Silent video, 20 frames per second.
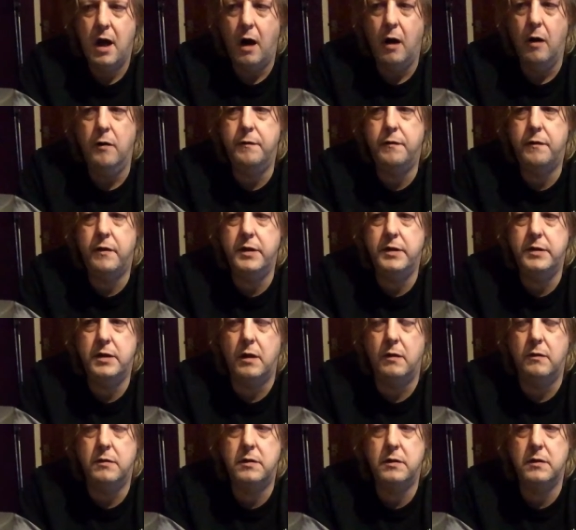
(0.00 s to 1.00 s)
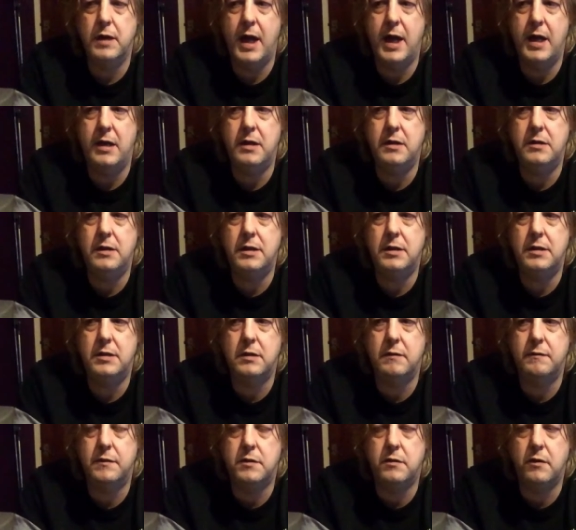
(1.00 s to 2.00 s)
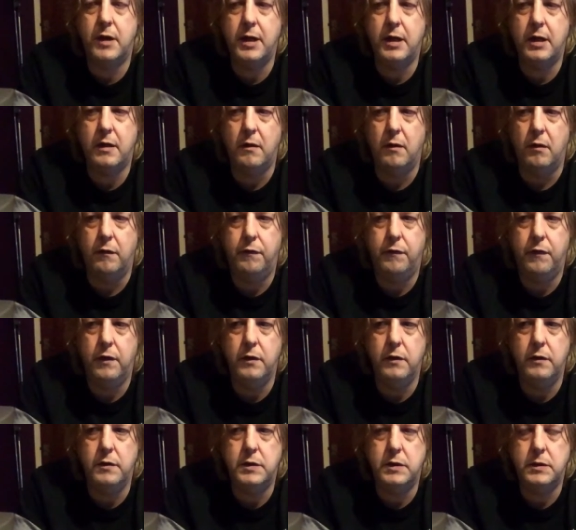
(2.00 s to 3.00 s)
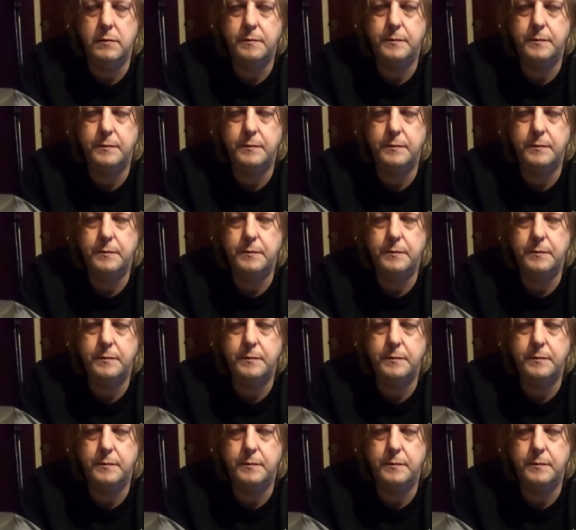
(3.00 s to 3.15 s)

overindulgent energies of drink or food.